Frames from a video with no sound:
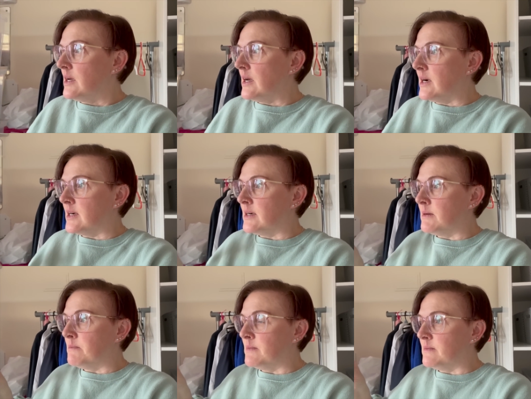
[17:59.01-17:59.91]

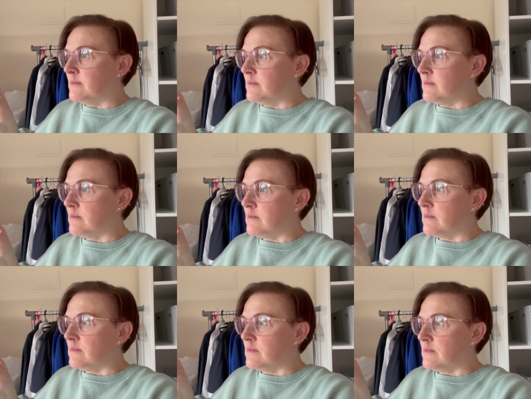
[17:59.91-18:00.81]
Um,
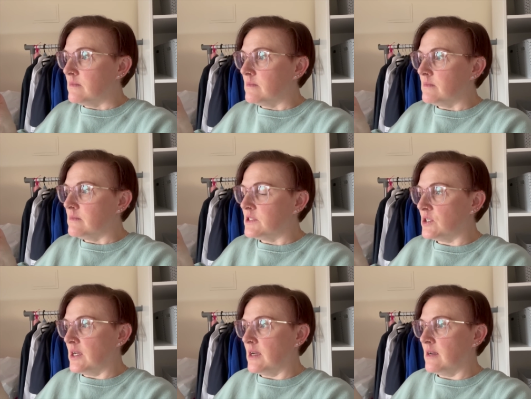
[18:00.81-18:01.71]
so
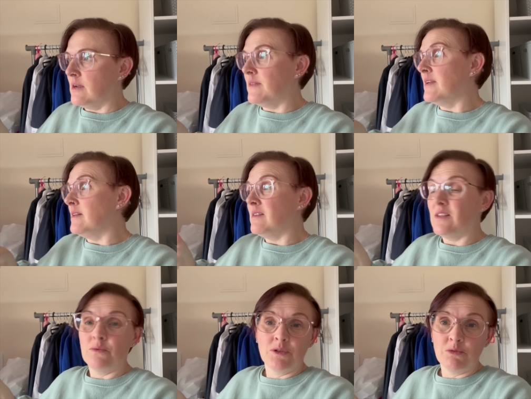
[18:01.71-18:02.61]
yeah, and then the
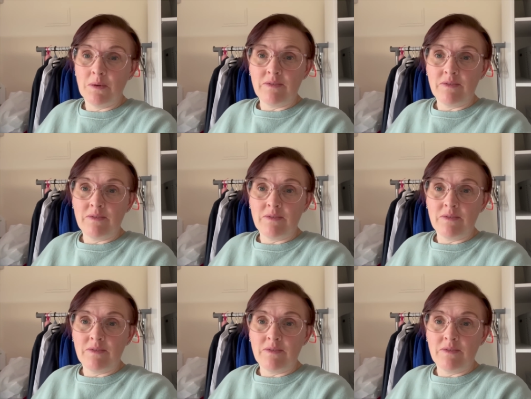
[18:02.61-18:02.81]
other ones were back